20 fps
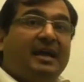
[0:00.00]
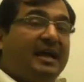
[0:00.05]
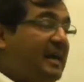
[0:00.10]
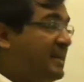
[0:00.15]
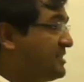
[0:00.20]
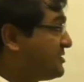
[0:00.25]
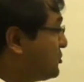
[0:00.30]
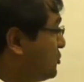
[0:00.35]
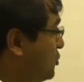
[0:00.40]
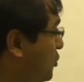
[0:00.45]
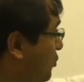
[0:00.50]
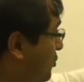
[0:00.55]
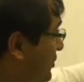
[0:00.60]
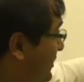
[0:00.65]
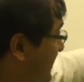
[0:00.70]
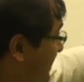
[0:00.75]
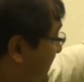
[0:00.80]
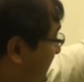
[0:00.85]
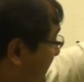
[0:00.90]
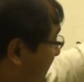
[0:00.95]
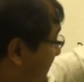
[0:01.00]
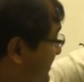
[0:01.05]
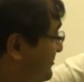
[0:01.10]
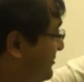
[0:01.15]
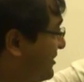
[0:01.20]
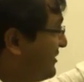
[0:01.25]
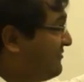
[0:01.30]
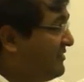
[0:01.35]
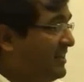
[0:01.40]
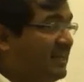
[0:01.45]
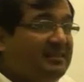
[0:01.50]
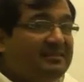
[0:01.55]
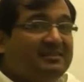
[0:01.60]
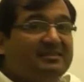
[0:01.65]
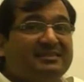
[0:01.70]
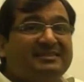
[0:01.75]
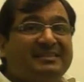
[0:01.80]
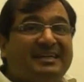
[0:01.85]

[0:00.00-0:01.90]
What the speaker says: as you decrease wavelength,